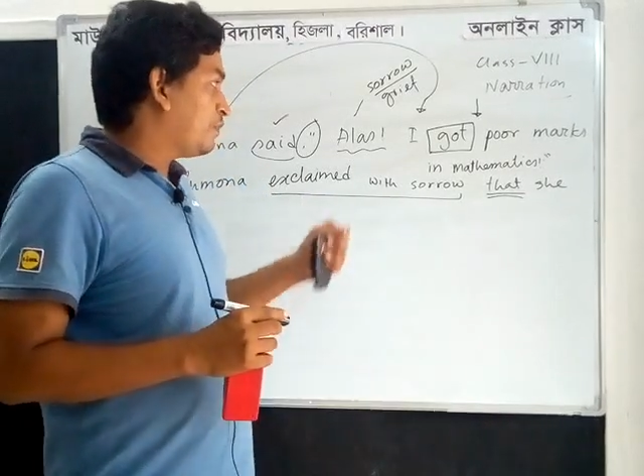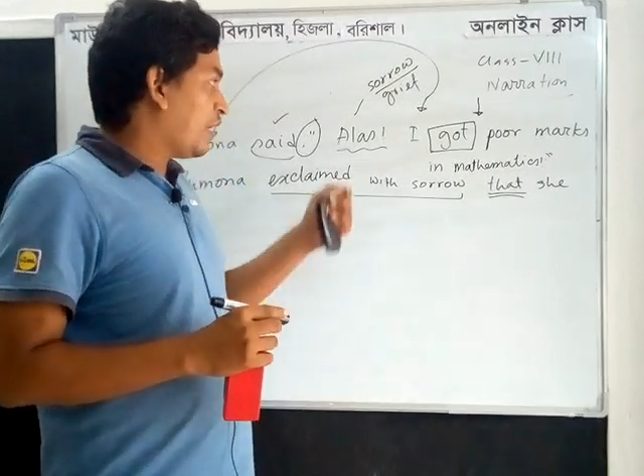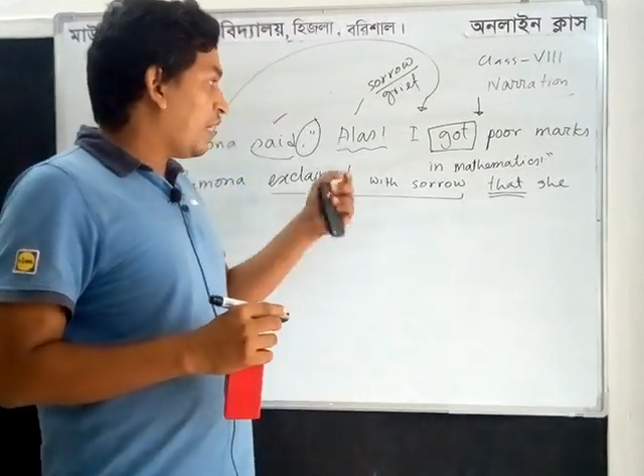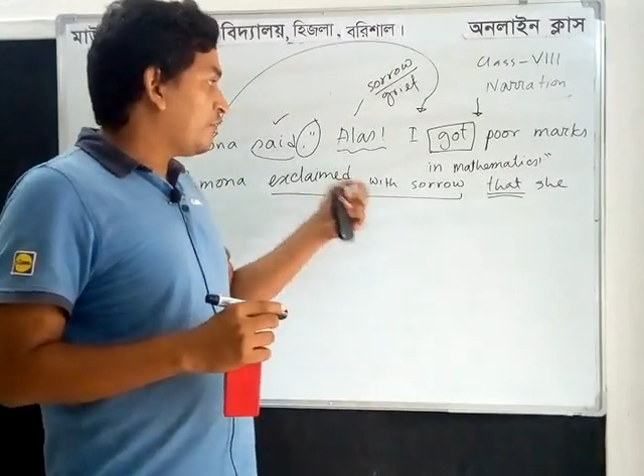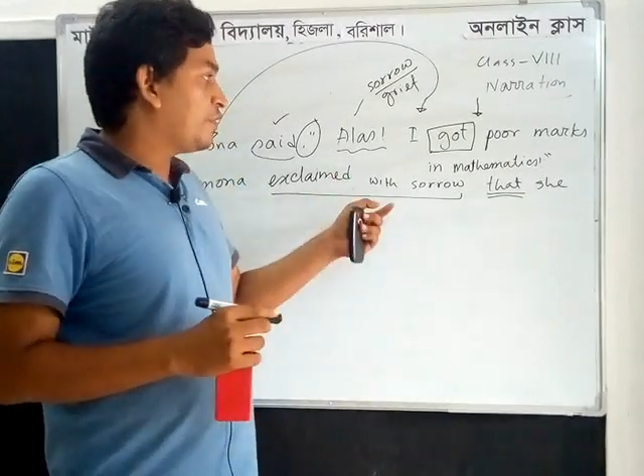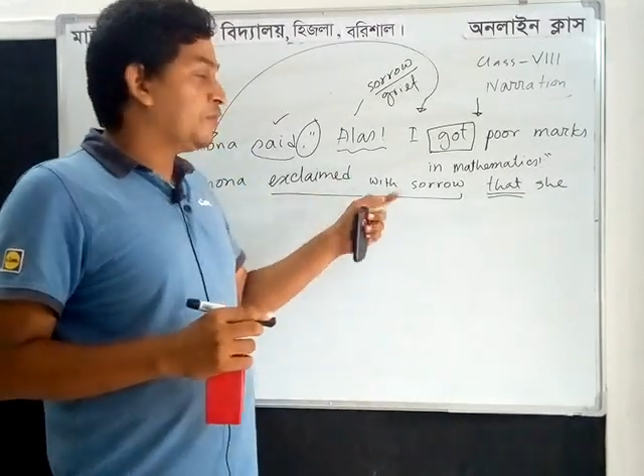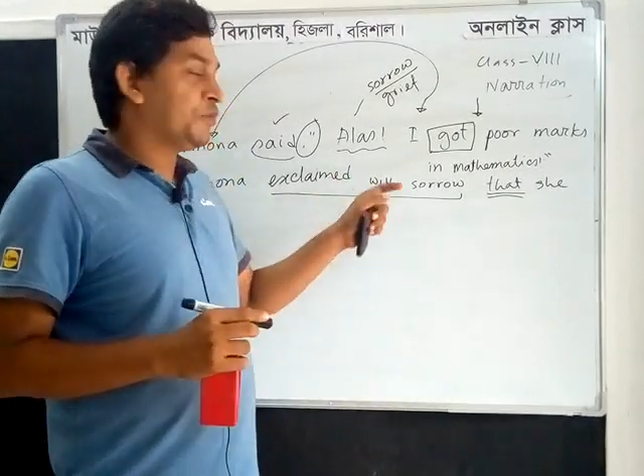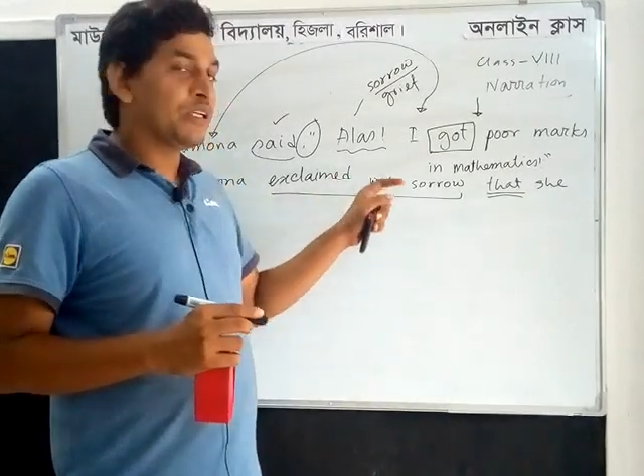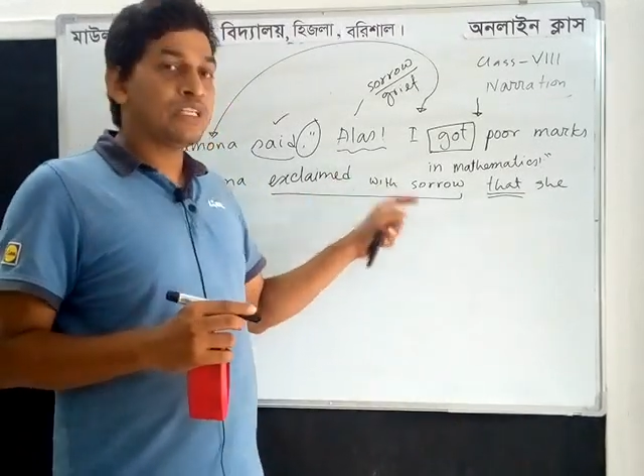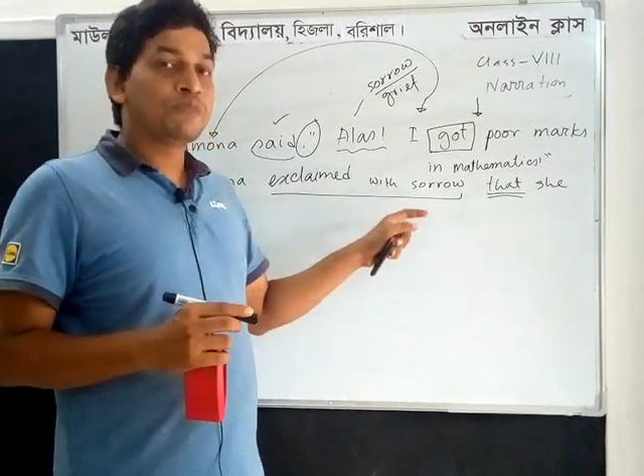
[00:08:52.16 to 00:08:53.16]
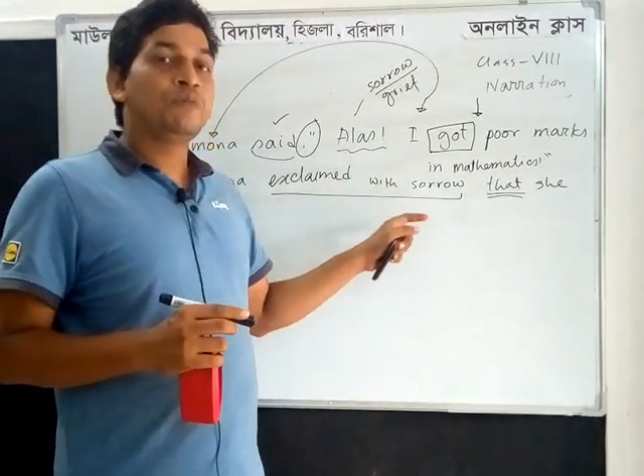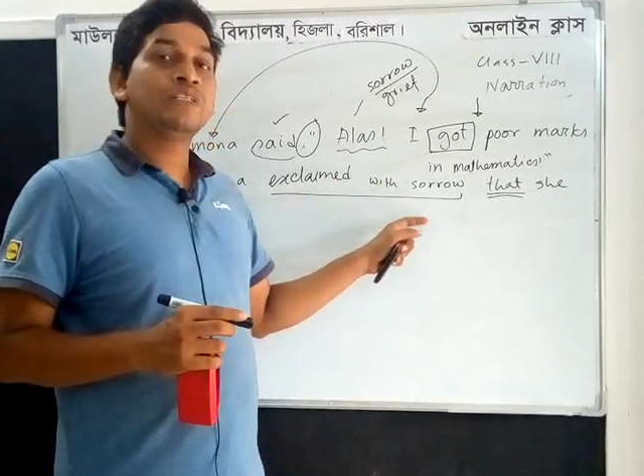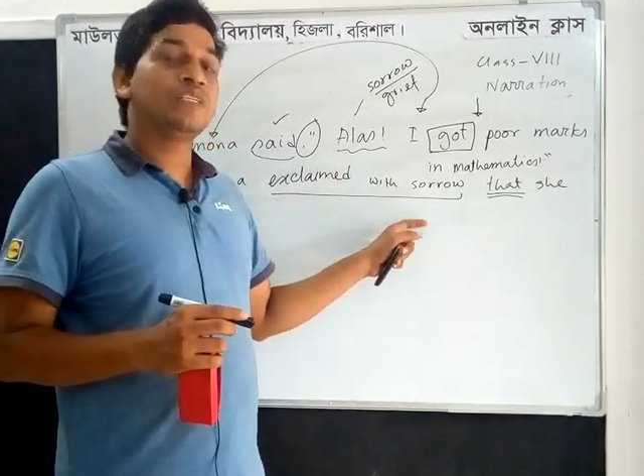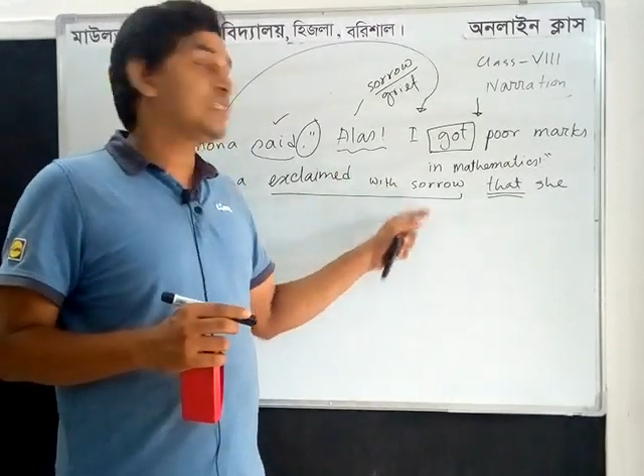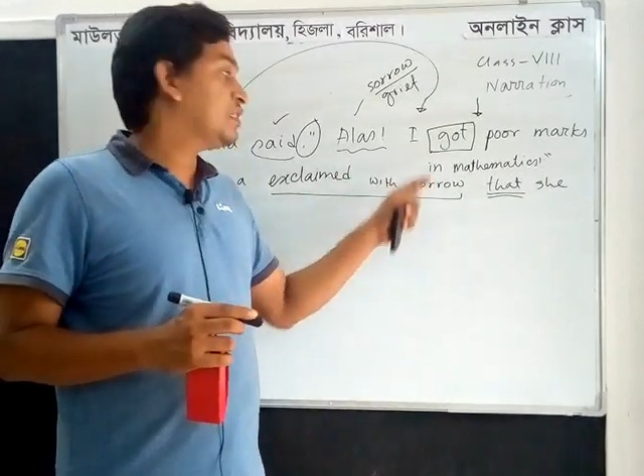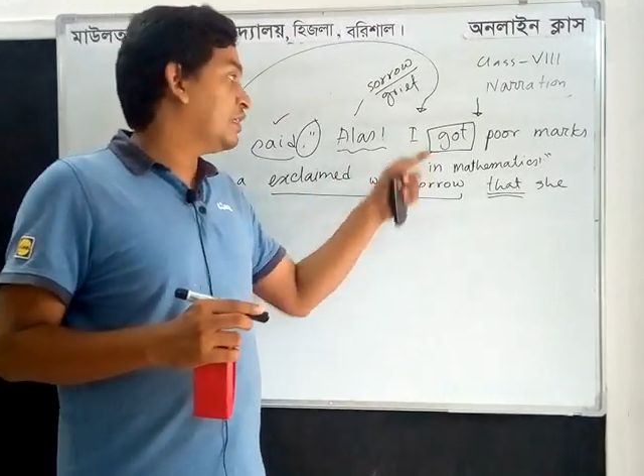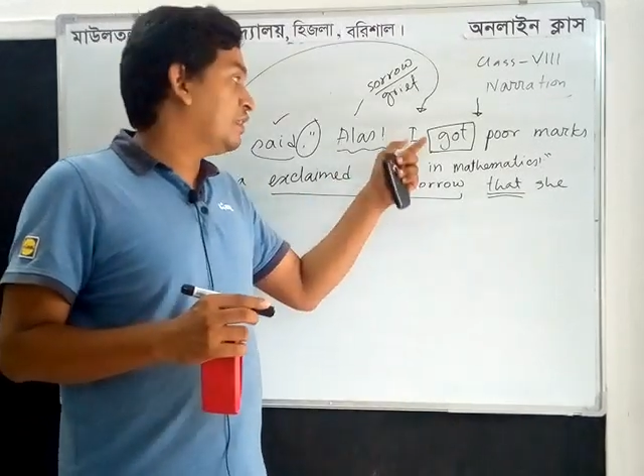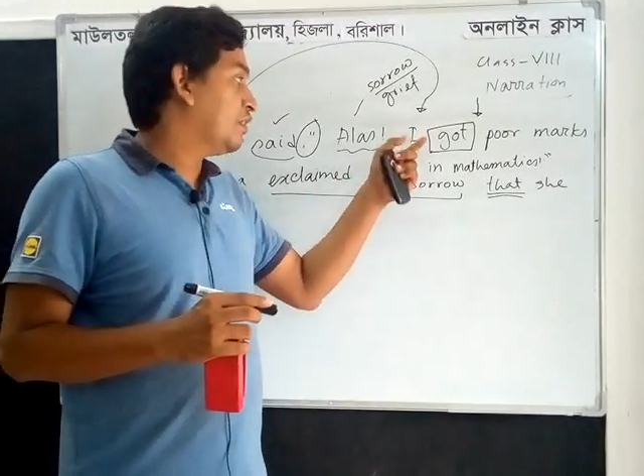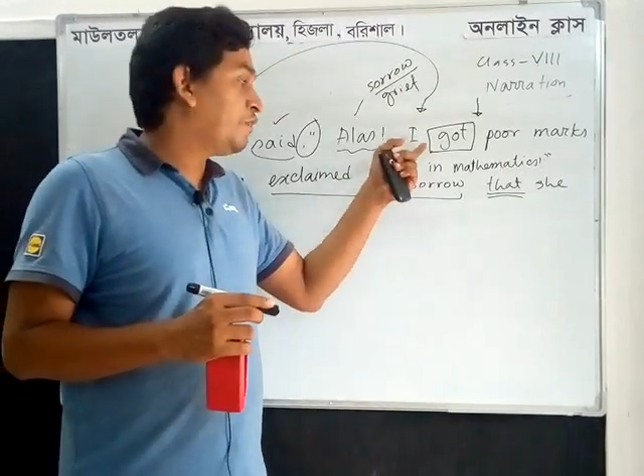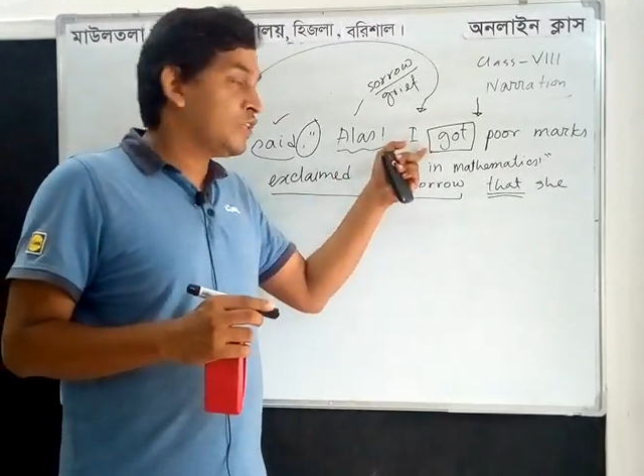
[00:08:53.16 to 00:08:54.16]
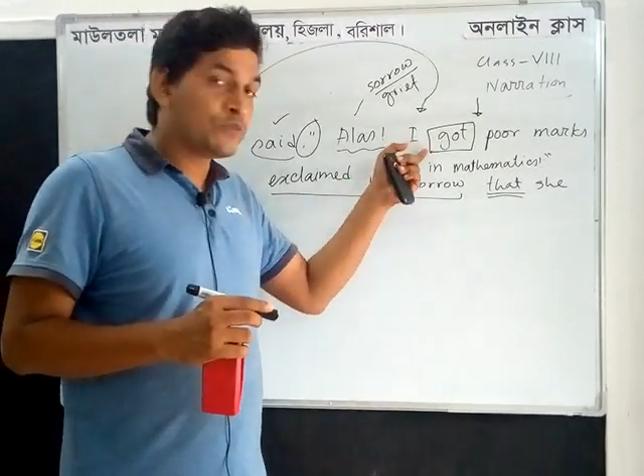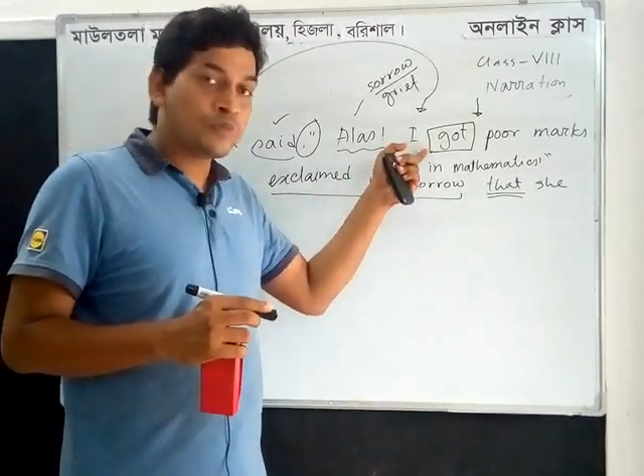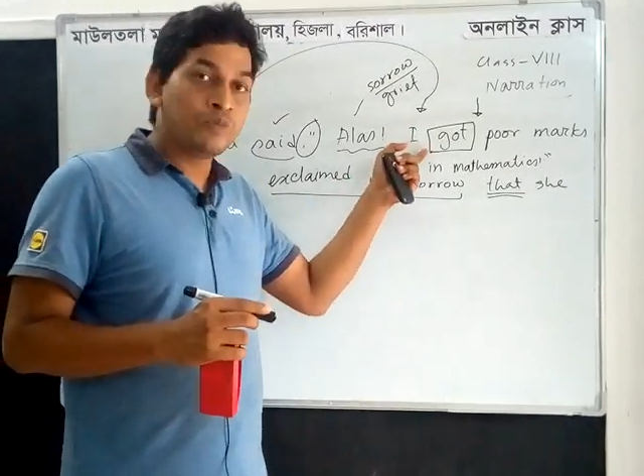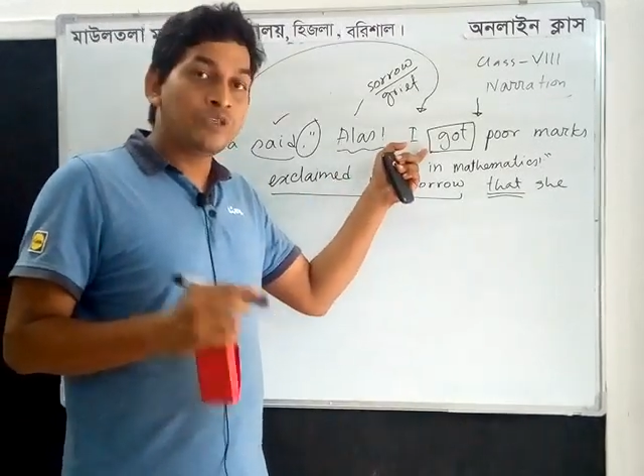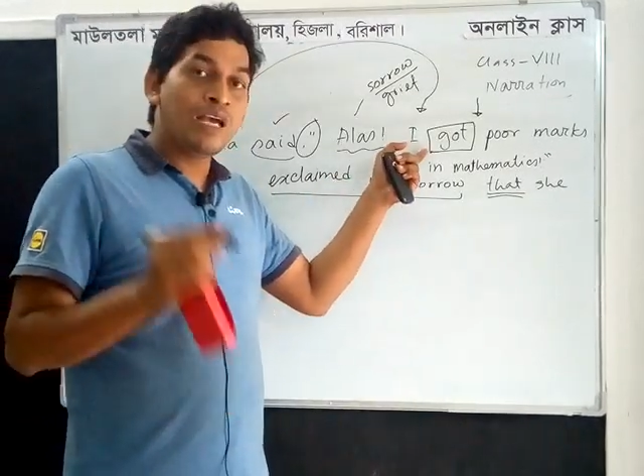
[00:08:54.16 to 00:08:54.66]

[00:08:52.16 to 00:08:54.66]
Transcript: verb of reported speech is in the past form,